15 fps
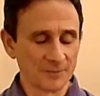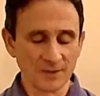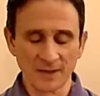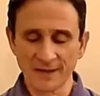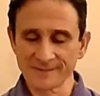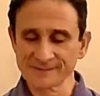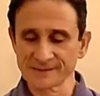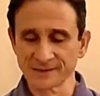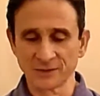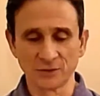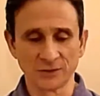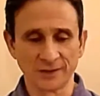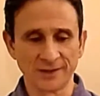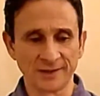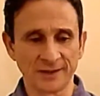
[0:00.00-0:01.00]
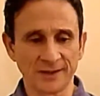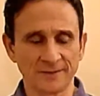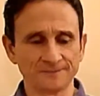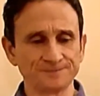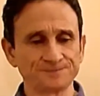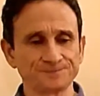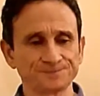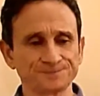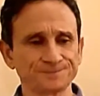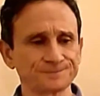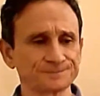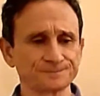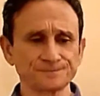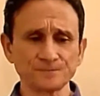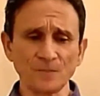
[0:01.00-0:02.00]
Oh, absolutely. A
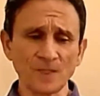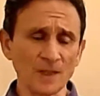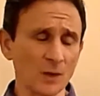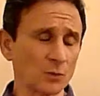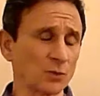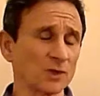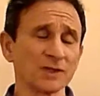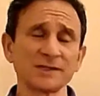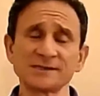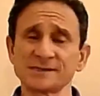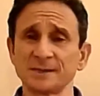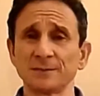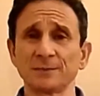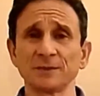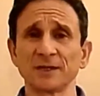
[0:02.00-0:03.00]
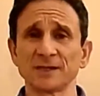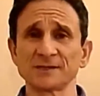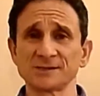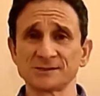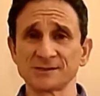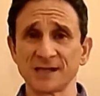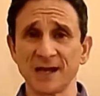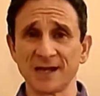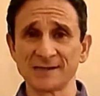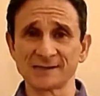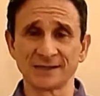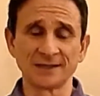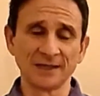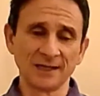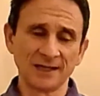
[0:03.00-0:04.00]
really simple exercise,
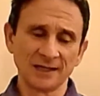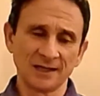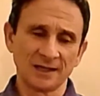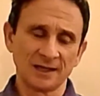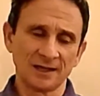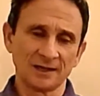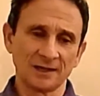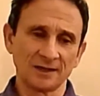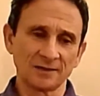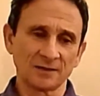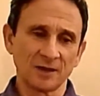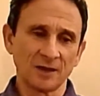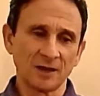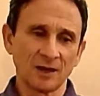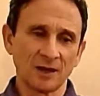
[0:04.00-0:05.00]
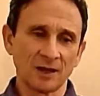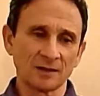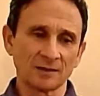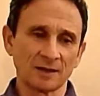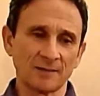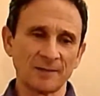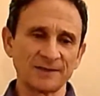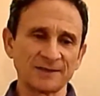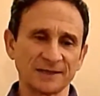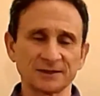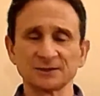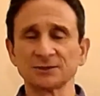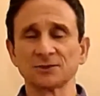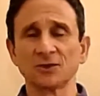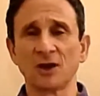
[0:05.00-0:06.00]
and I may take a
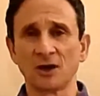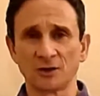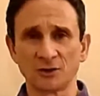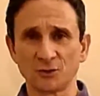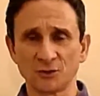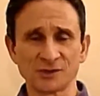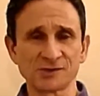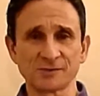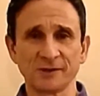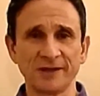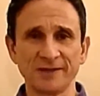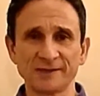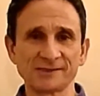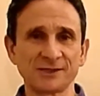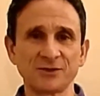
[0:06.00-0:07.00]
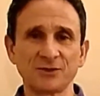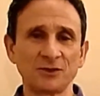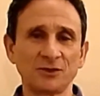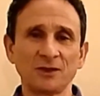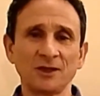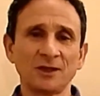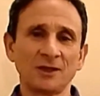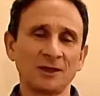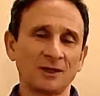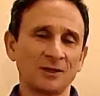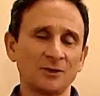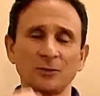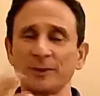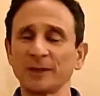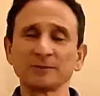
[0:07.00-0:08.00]
little longer to explain this.
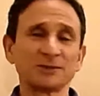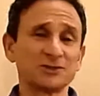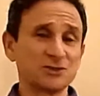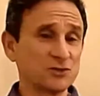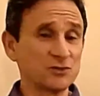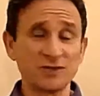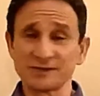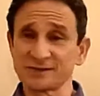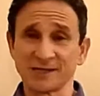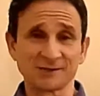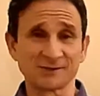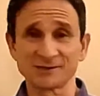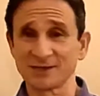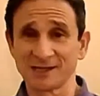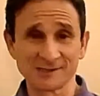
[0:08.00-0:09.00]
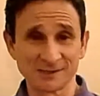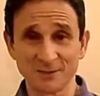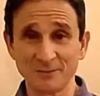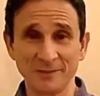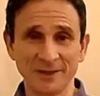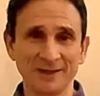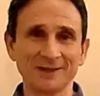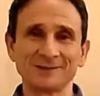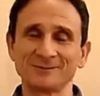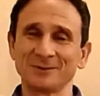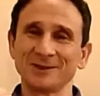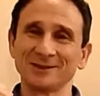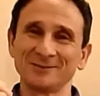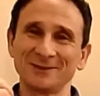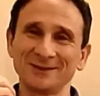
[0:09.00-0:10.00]
You'll be able to do this exercise in a minute,
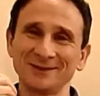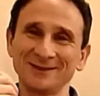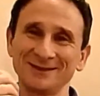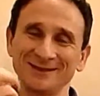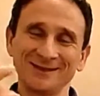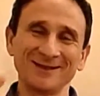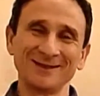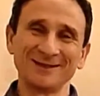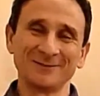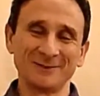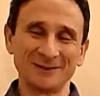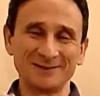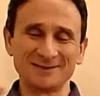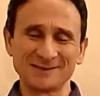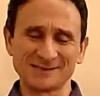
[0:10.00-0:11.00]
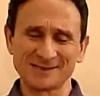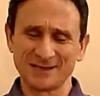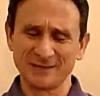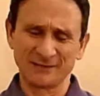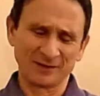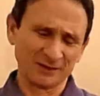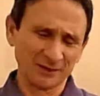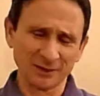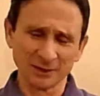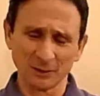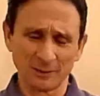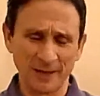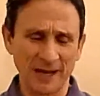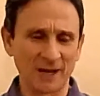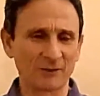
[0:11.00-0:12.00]
but let me just give a little
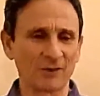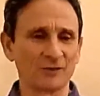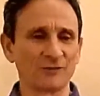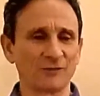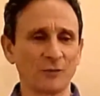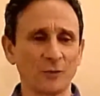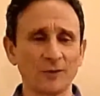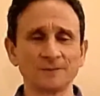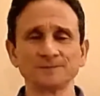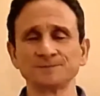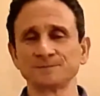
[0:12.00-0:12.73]
background for it.